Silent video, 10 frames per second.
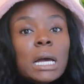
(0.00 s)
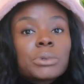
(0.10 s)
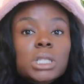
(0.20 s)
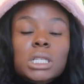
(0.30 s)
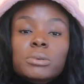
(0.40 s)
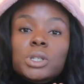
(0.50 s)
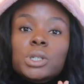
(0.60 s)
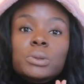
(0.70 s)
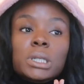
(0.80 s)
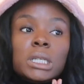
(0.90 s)
I'm just gonna be
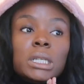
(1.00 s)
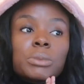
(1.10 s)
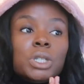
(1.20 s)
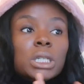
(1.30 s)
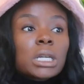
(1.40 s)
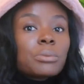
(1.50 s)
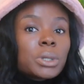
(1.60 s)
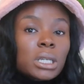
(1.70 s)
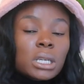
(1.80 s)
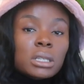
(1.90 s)
doing emerging
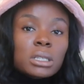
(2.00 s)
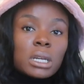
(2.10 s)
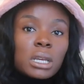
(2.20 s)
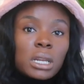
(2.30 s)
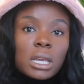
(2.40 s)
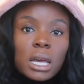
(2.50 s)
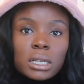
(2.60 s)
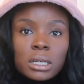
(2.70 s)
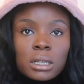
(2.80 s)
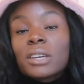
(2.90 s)
companies, yada, yada, yada.